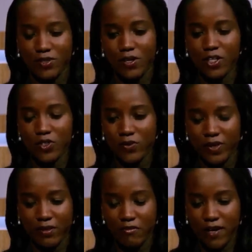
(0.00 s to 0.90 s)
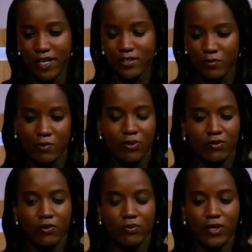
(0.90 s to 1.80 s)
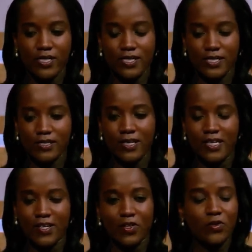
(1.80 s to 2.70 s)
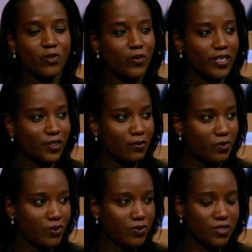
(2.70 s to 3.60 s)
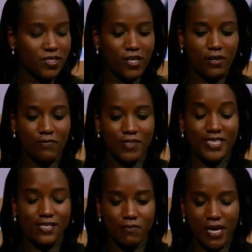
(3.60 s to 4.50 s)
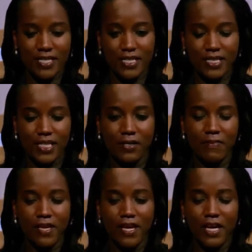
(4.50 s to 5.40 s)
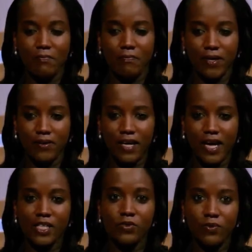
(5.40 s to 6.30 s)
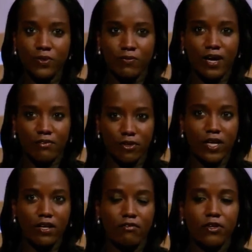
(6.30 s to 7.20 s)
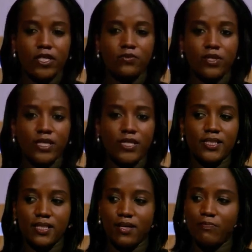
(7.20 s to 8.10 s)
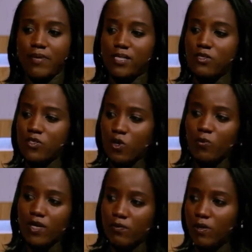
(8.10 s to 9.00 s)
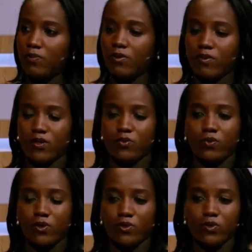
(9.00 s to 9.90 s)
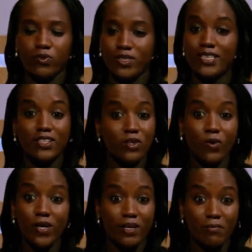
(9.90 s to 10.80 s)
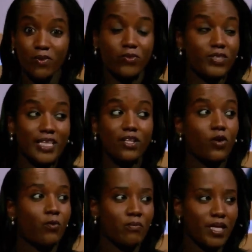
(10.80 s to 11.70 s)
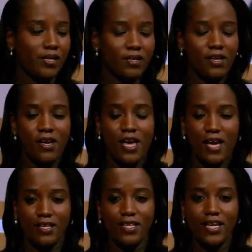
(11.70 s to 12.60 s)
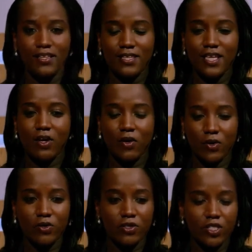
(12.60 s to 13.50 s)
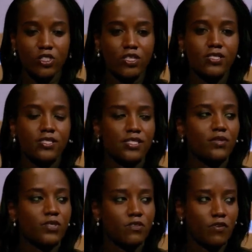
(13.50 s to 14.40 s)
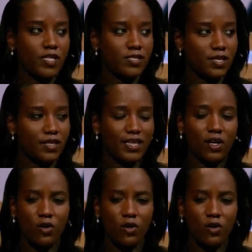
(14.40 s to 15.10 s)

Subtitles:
in the country, when in fact the people are repressed and human rights are abused systematically. But as we were advocating for his release, and I met so many people around the world who didn't know him, who didn't know me, and yet they heard the injustice he was facing. They